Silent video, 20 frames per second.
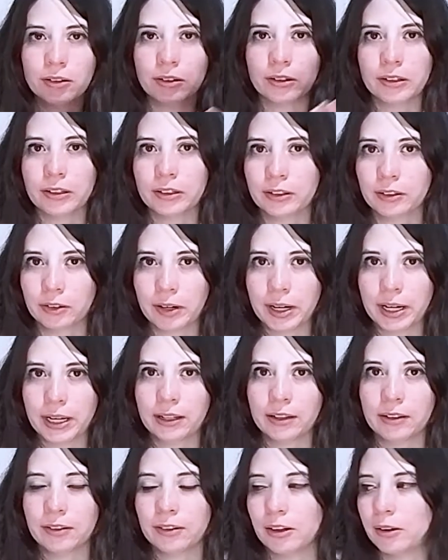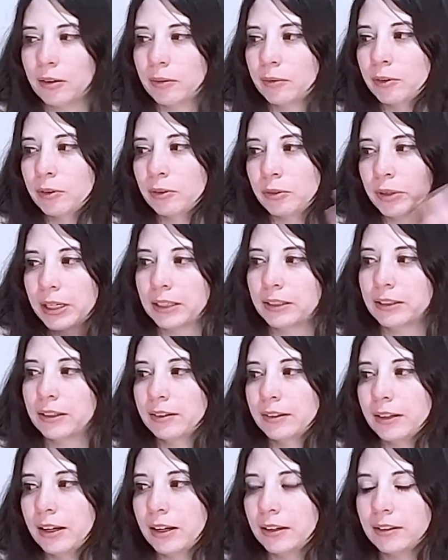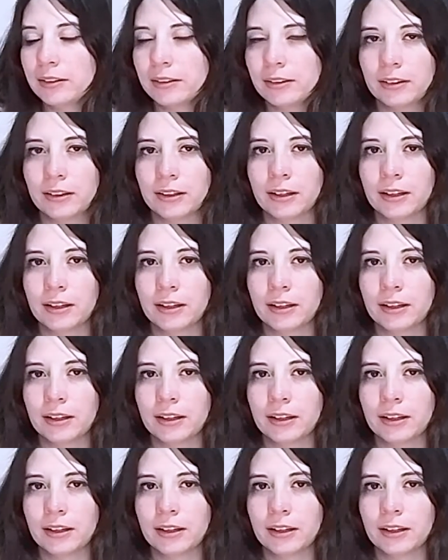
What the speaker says: or creating some quick designs.